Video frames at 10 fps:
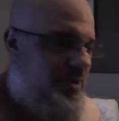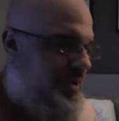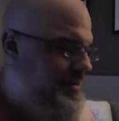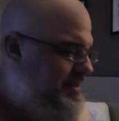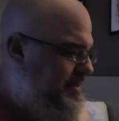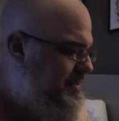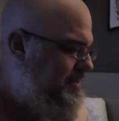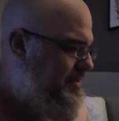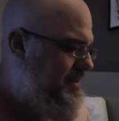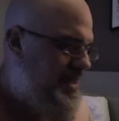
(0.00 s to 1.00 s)
But
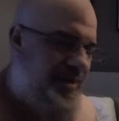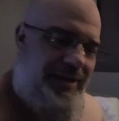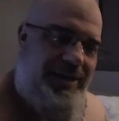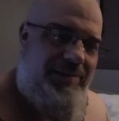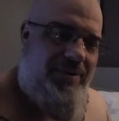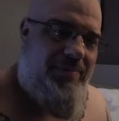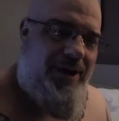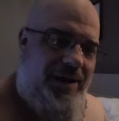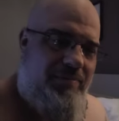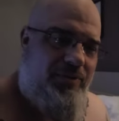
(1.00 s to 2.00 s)
I need to get my
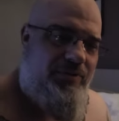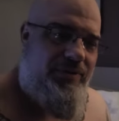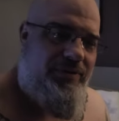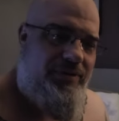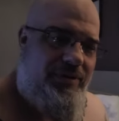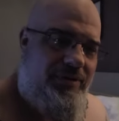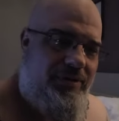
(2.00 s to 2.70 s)
body moving.